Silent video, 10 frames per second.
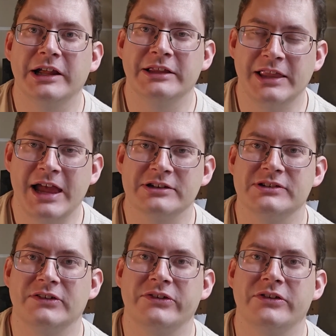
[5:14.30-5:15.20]
a latch
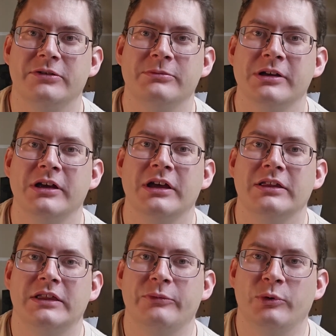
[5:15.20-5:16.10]
system
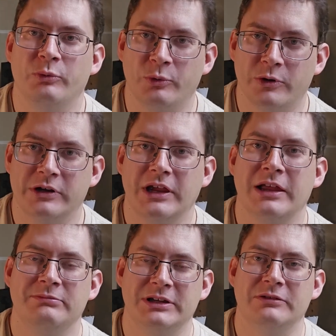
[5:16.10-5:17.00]
that will work
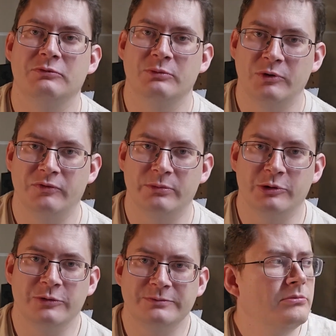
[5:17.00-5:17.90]
and be
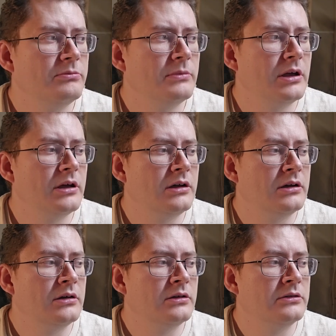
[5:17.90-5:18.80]
removable.
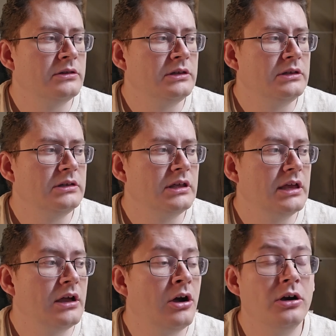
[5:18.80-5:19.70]
The
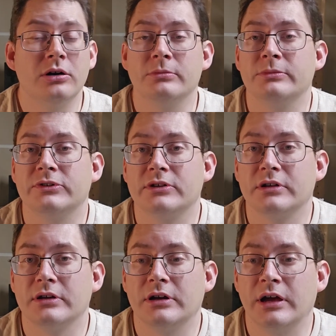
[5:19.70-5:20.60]
arms,
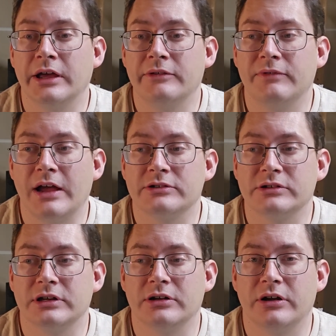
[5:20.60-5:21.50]
I've actually
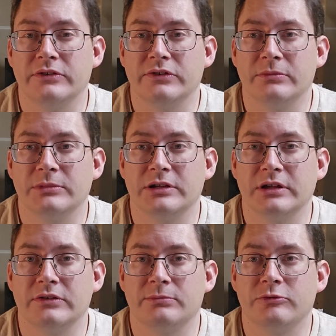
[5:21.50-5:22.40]
hit on something
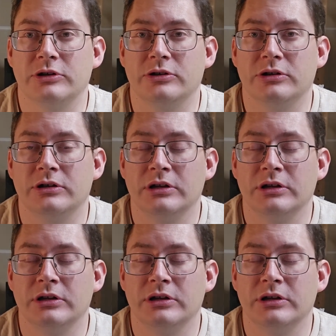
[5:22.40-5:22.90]
that's pretty good.